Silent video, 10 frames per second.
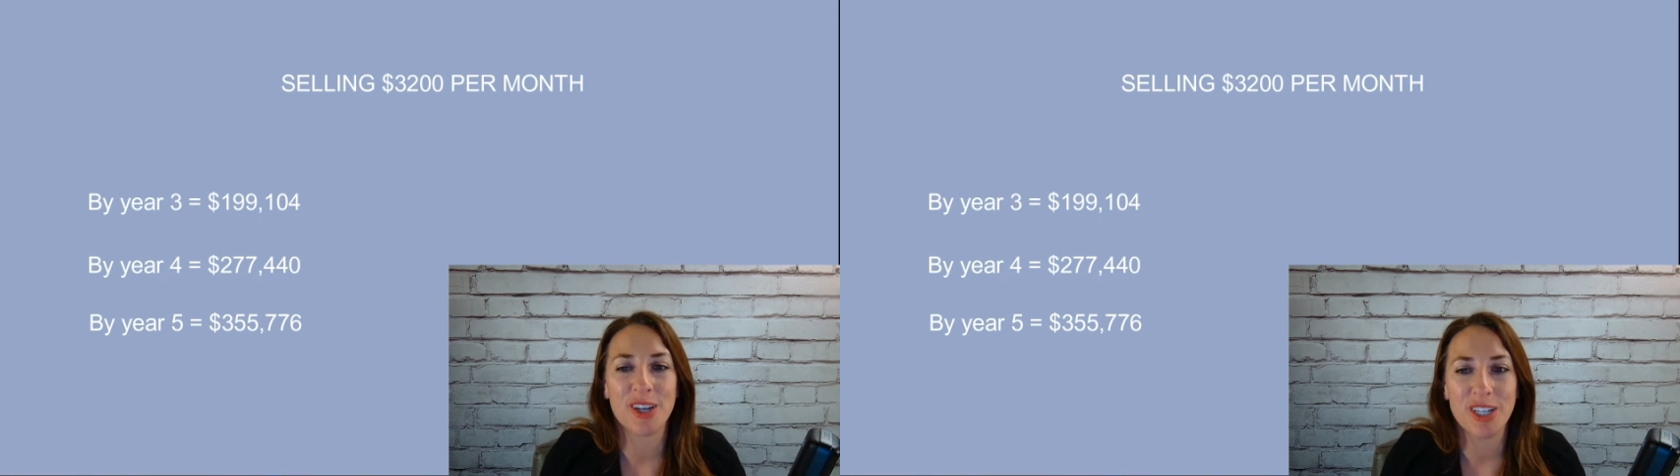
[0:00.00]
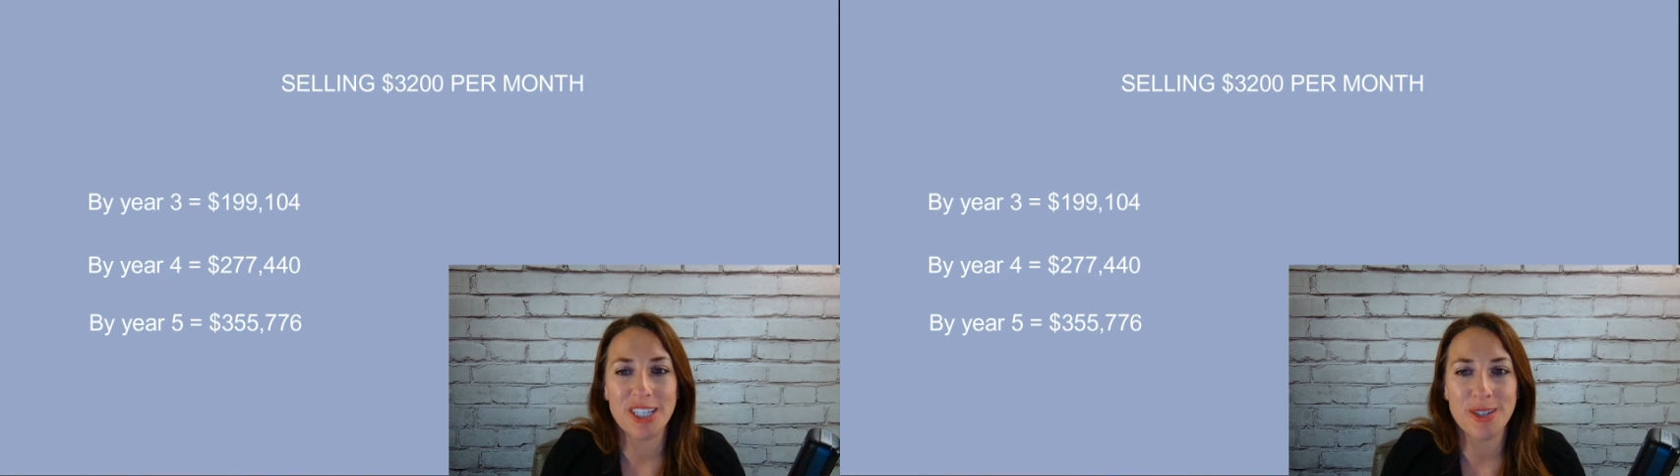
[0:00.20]

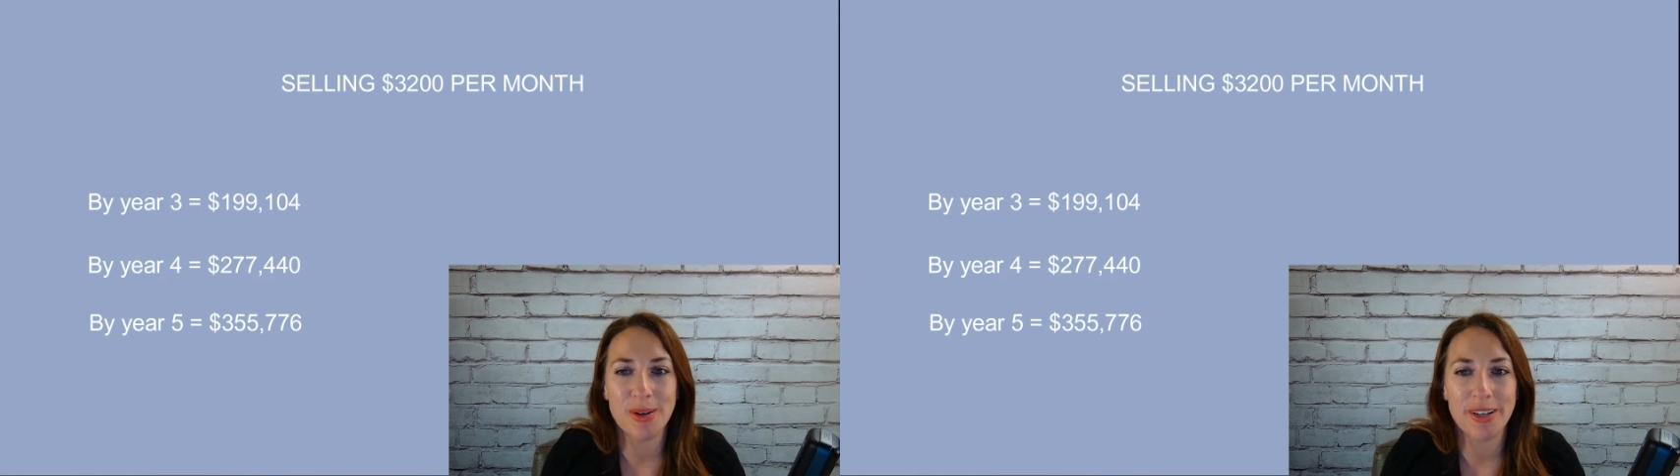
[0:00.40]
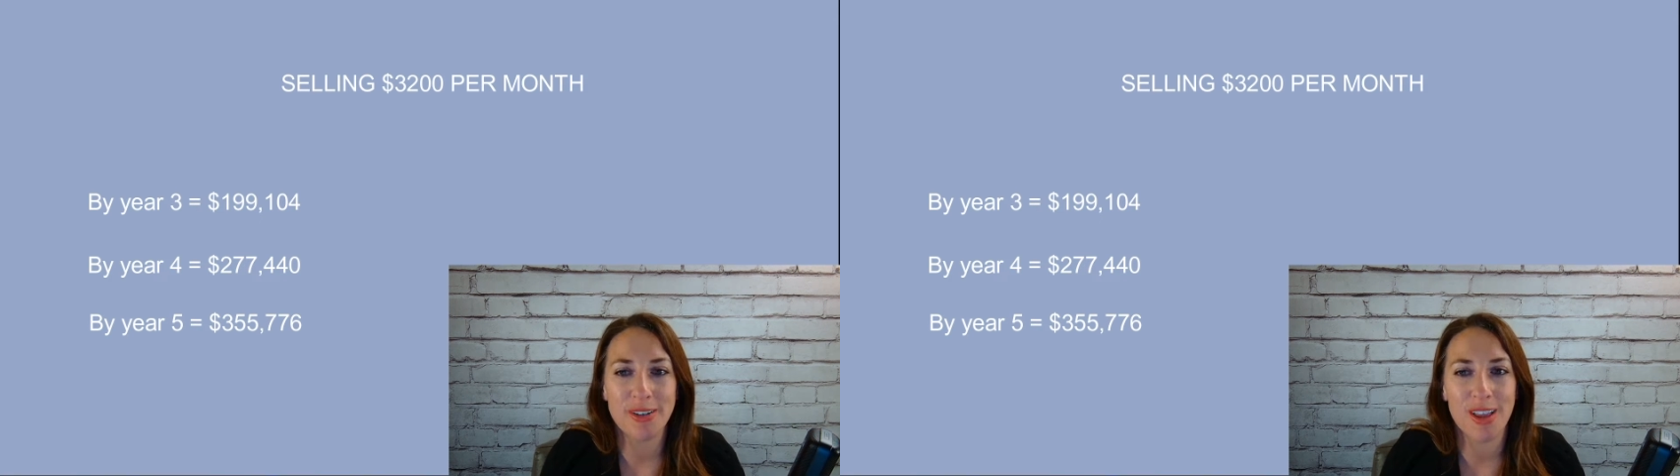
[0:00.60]

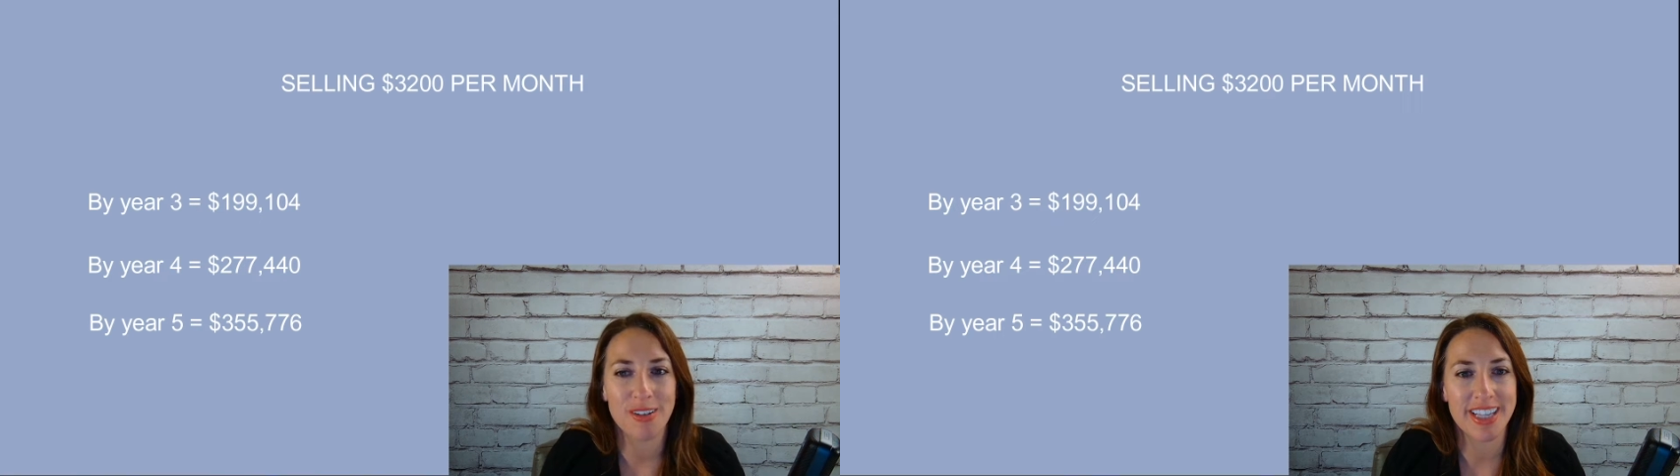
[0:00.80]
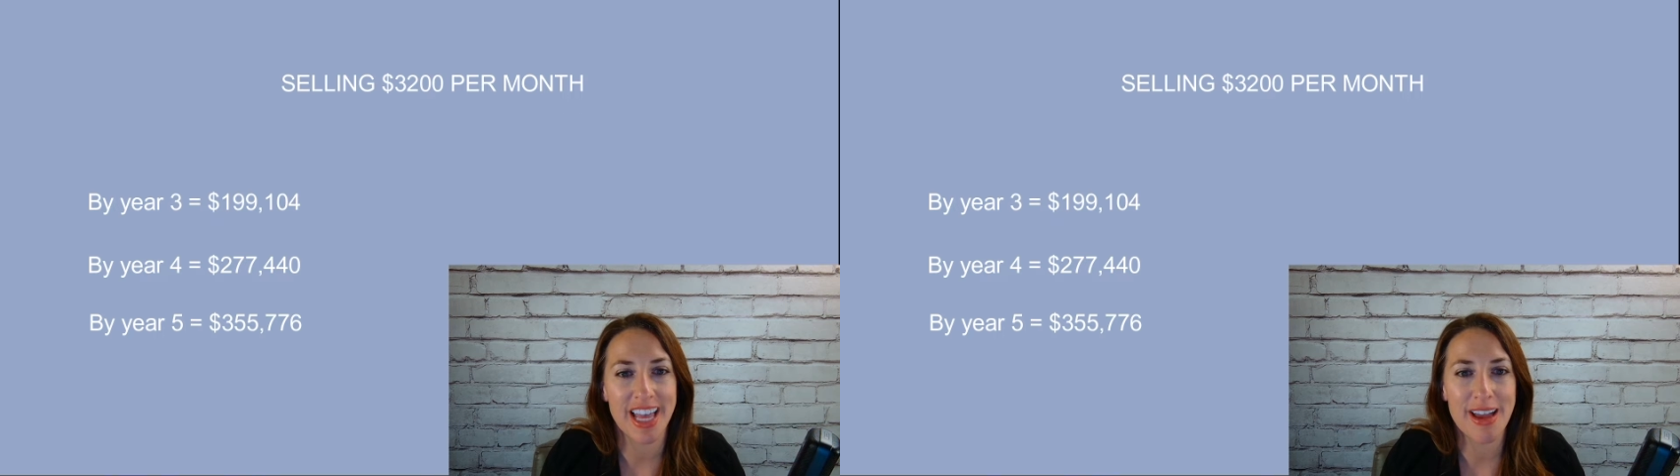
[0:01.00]

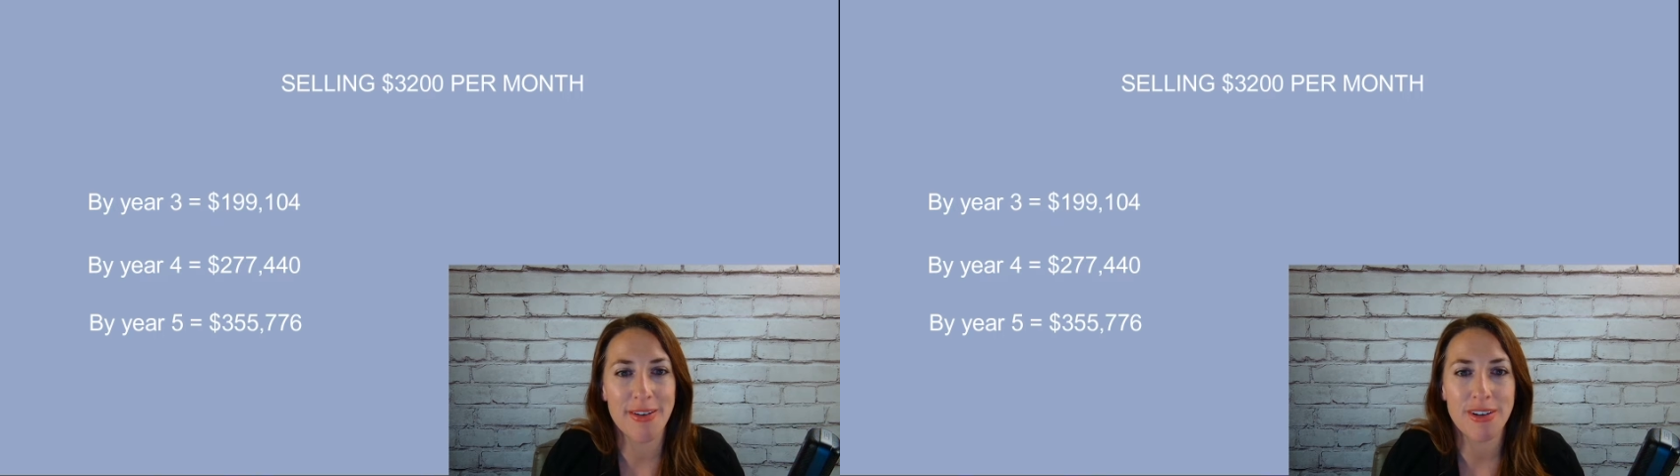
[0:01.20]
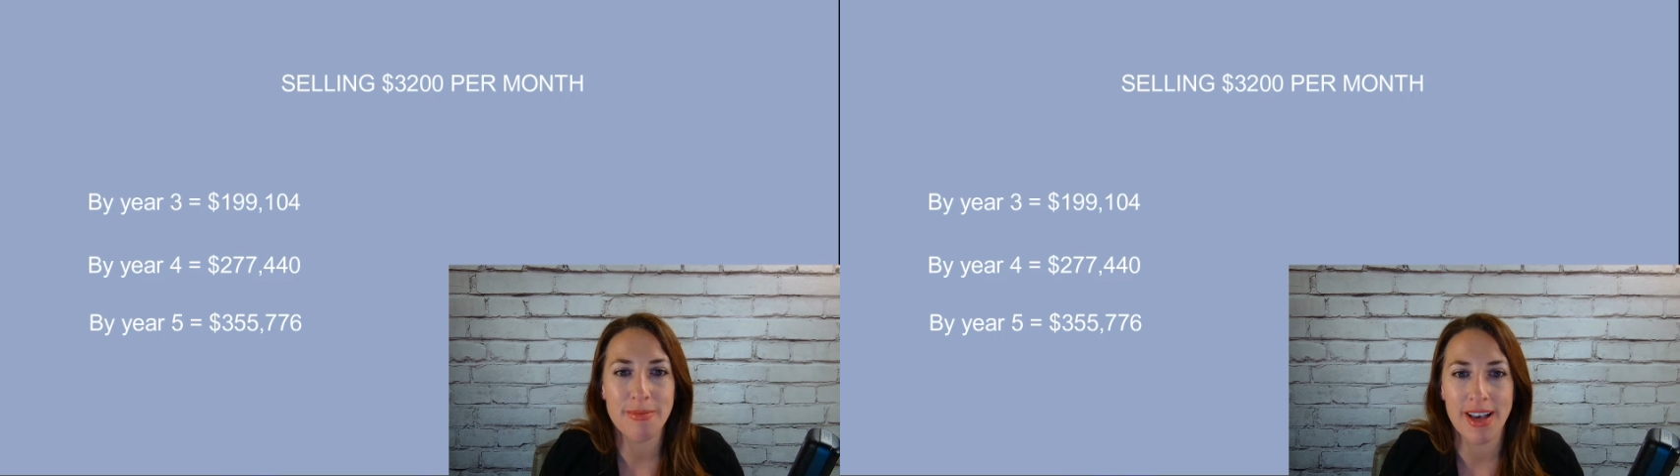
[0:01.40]
$3,200
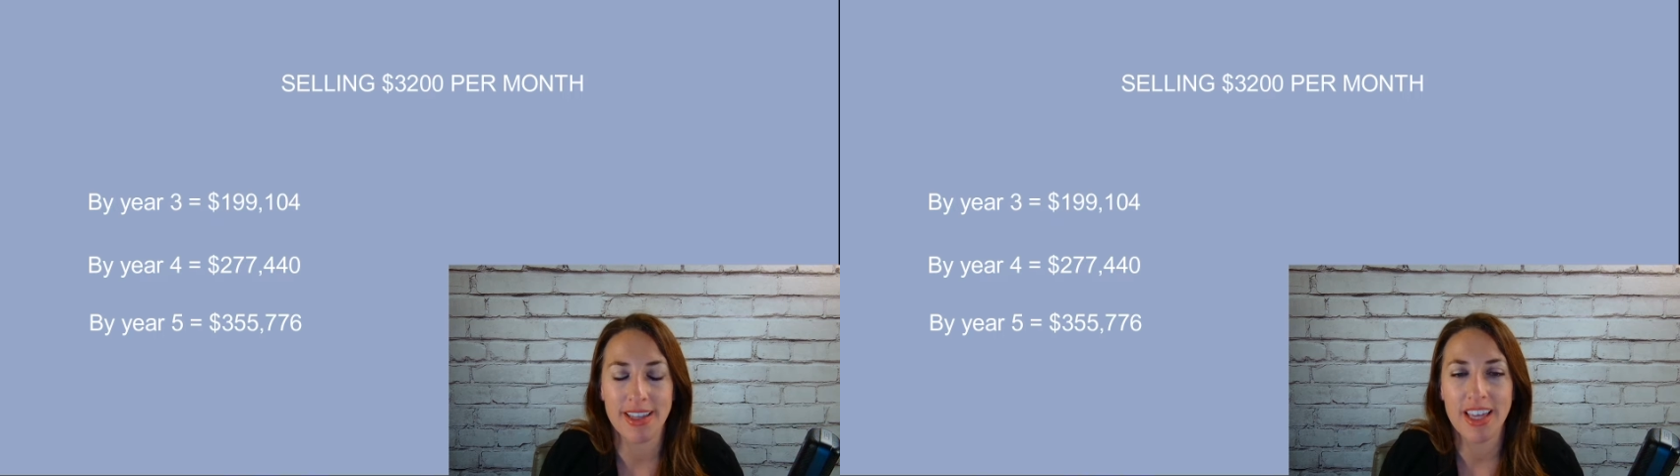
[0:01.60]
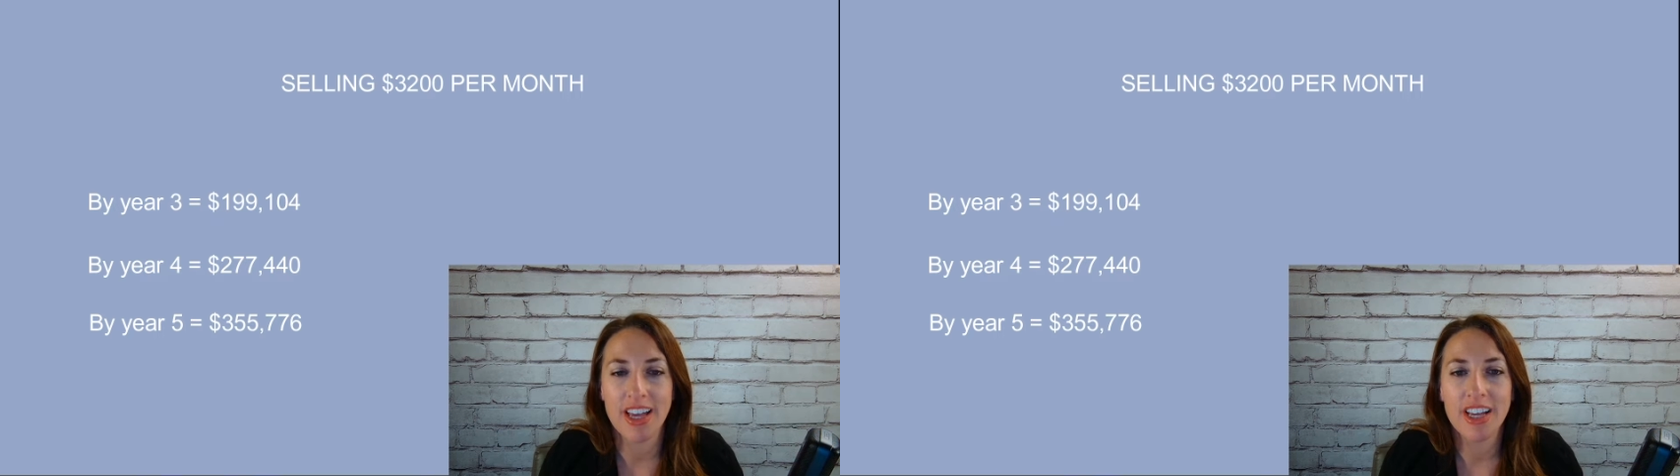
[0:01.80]
every
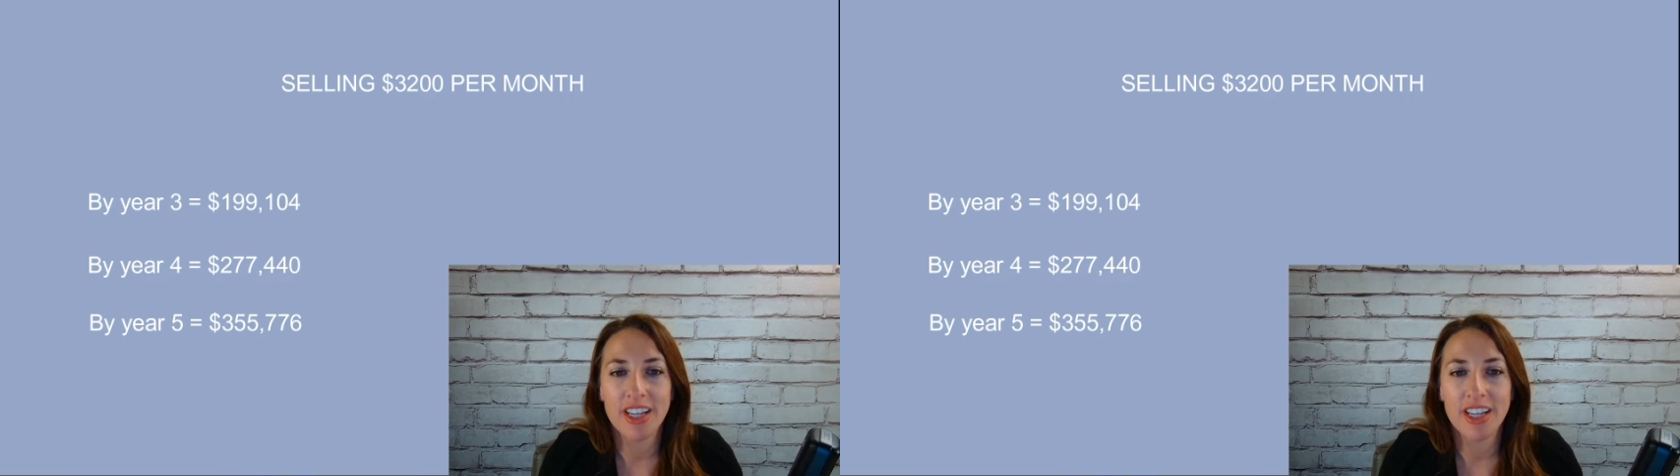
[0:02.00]
month,